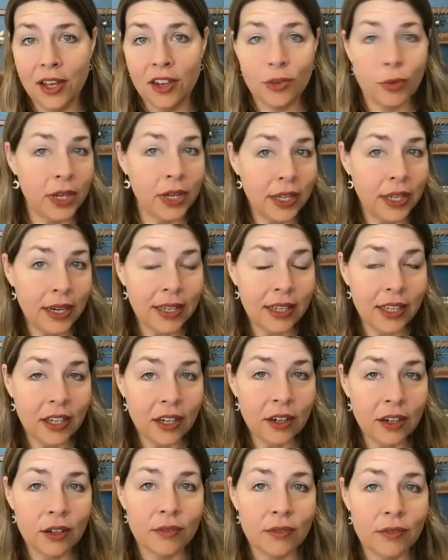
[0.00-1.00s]
So we did a
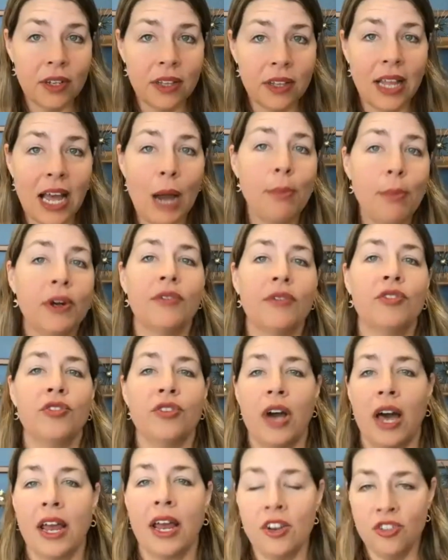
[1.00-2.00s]
year of collaborative
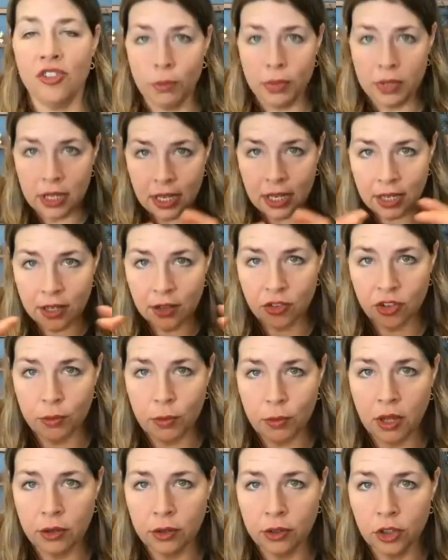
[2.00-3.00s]
strategy, beginning in
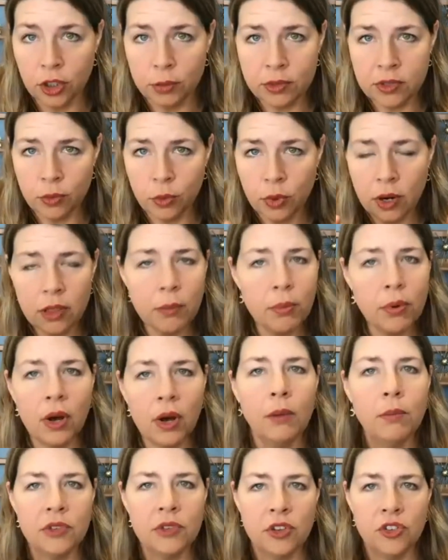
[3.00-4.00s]
small groups. What are the
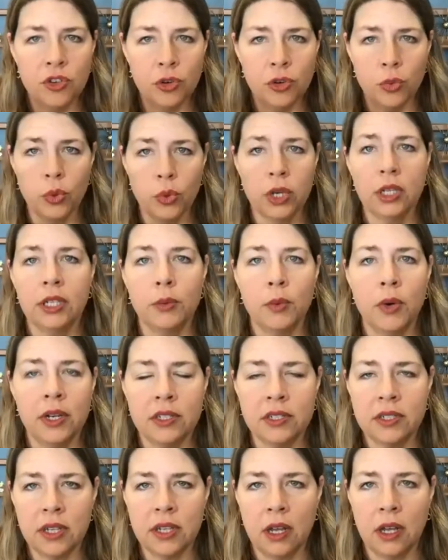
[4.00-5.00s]
problems that you really
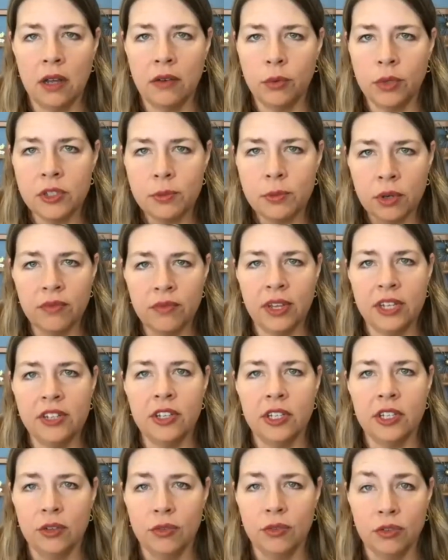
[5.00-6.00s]
want to solve? What's
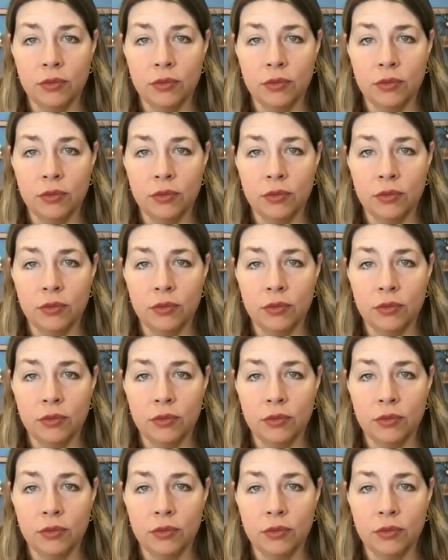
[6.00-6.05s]
preventing you